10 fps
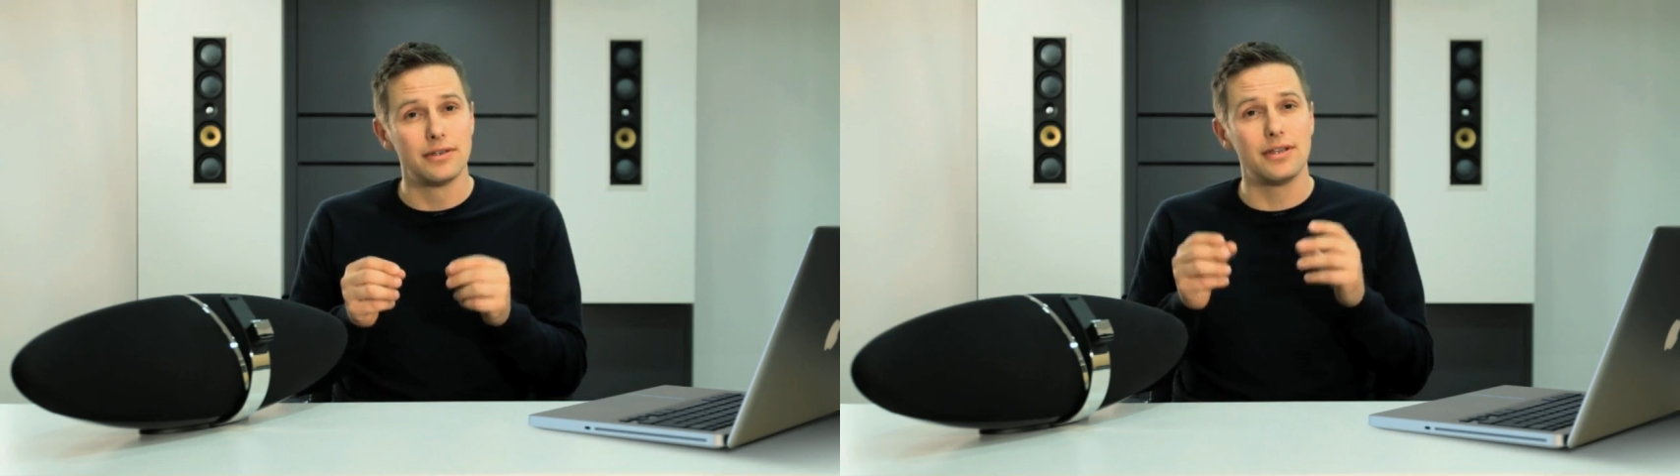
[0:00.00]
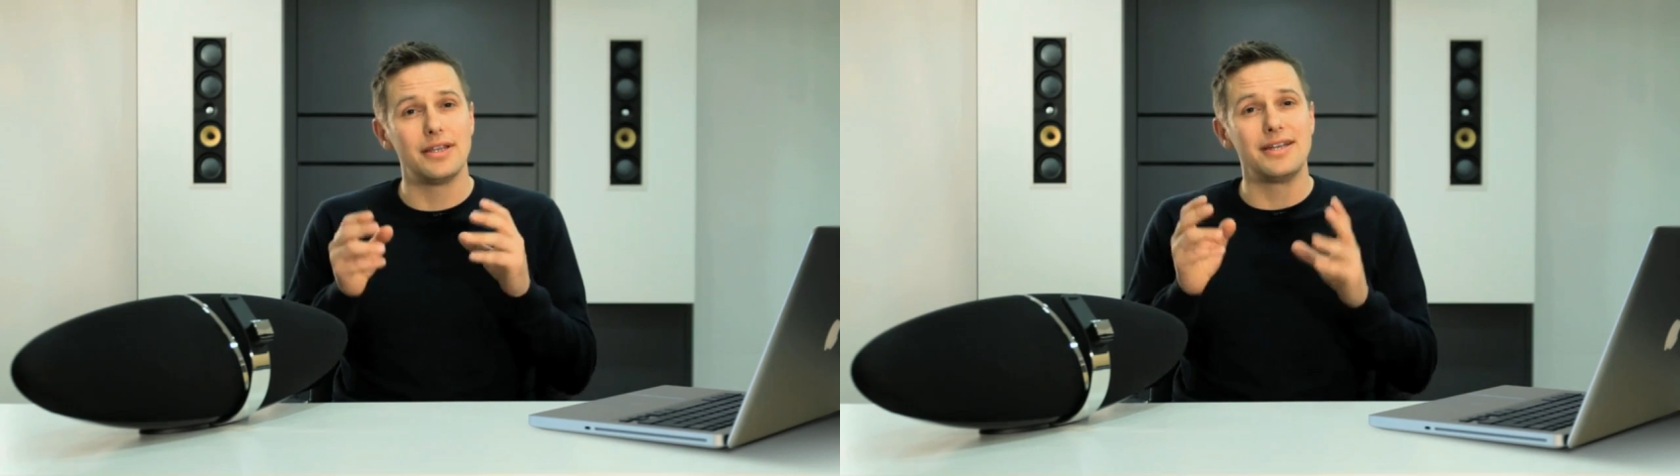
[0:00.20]

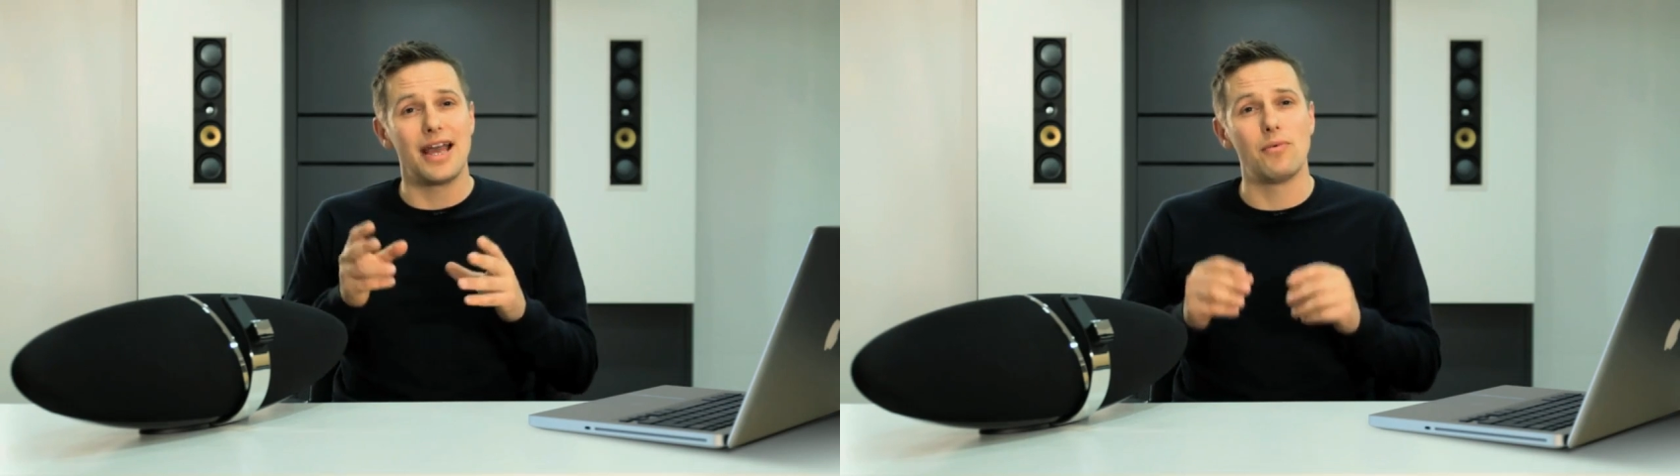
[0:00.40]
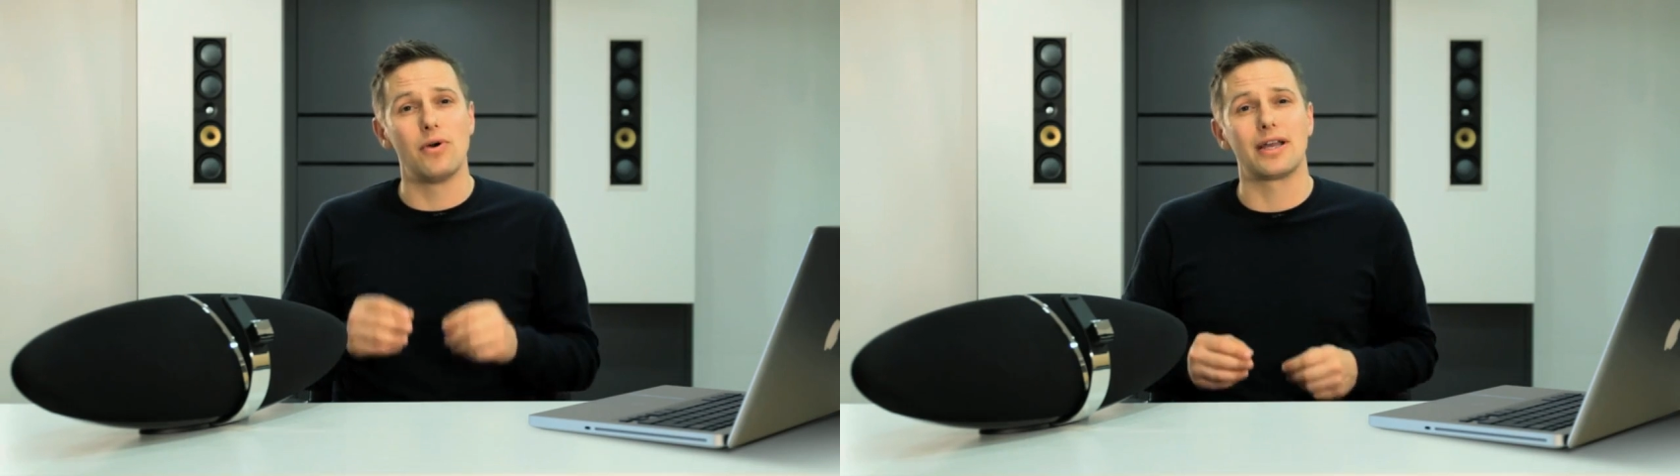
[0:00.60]
that the
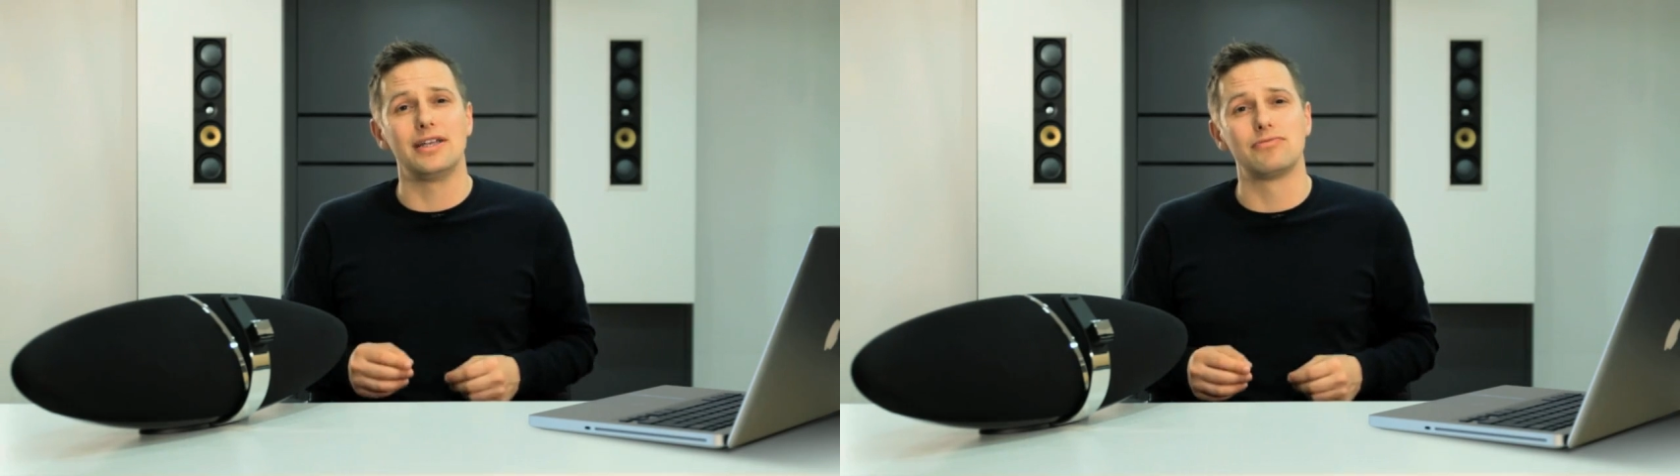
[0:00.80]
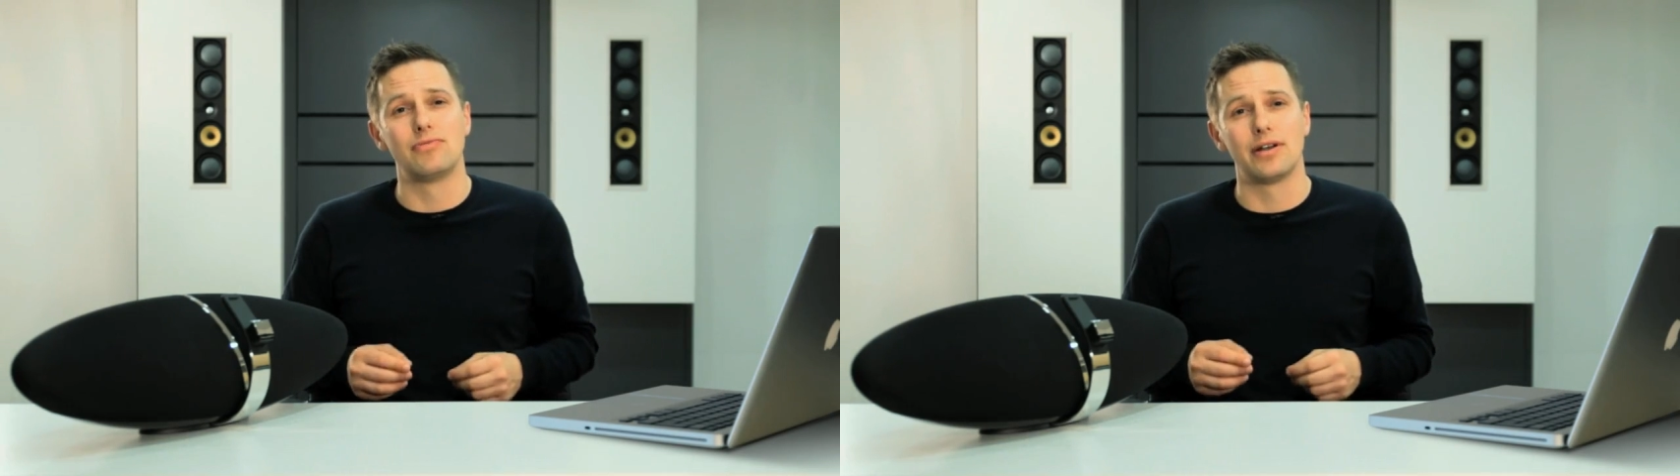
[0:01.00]
network
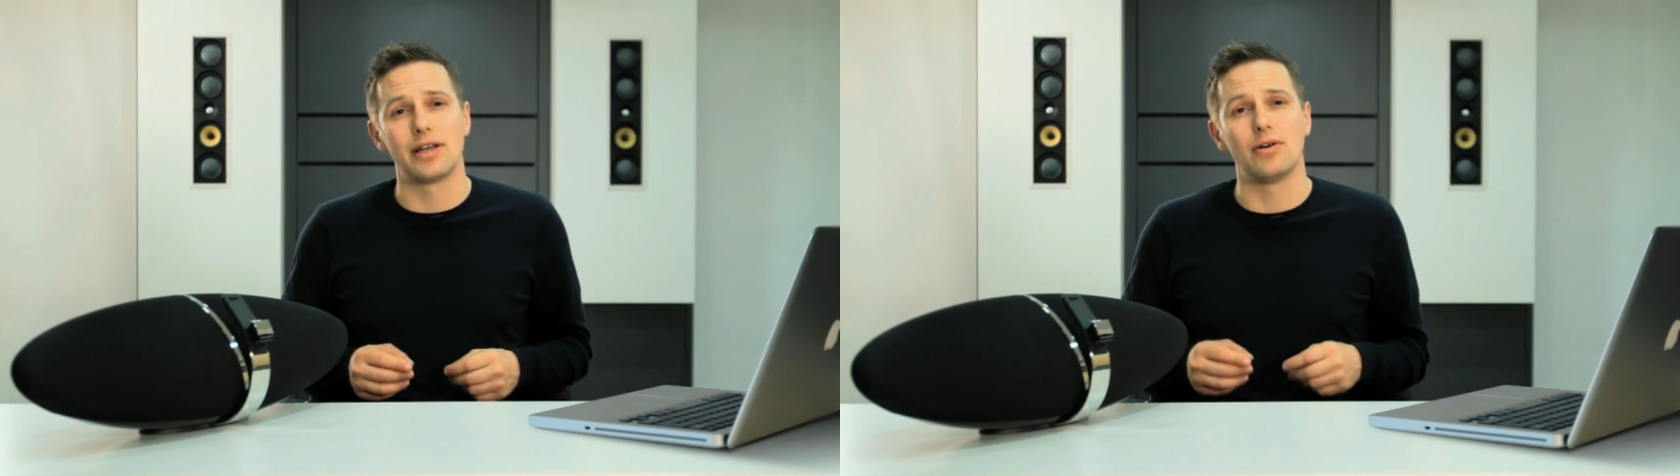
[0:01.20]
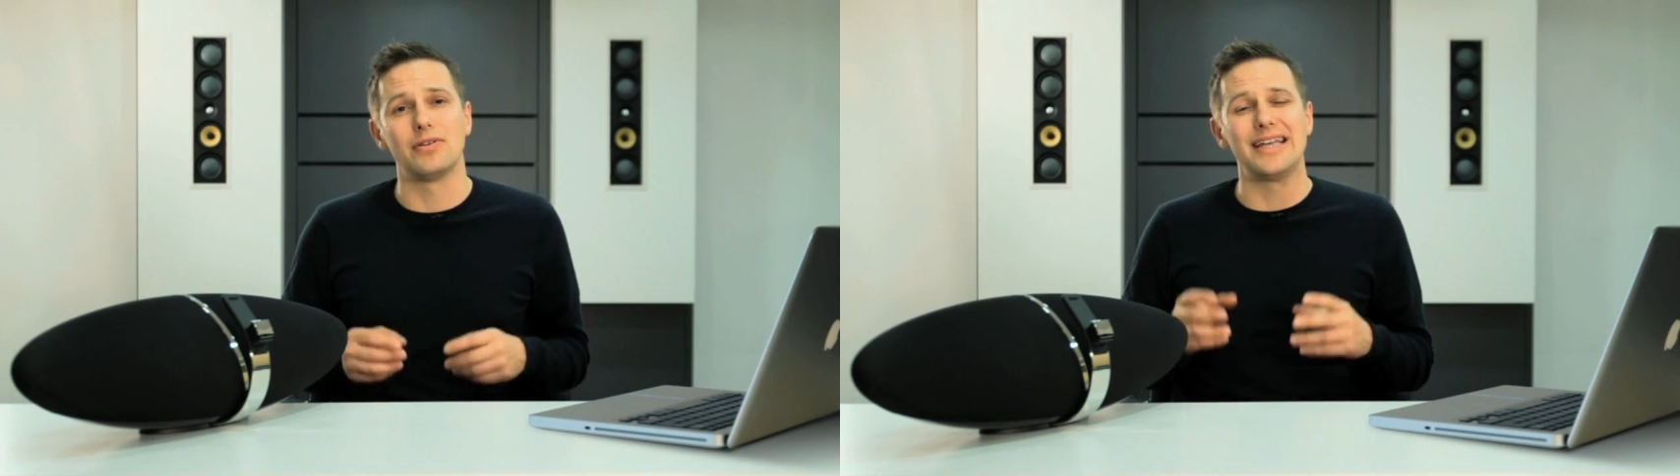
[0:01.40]
is
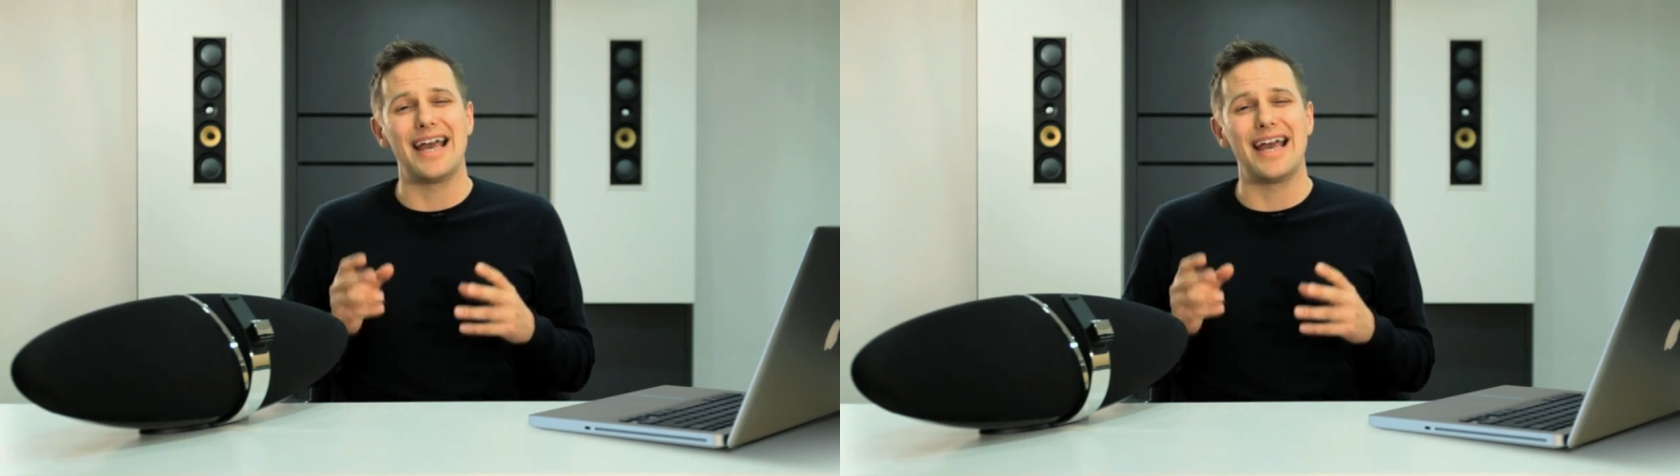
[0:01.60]
running on the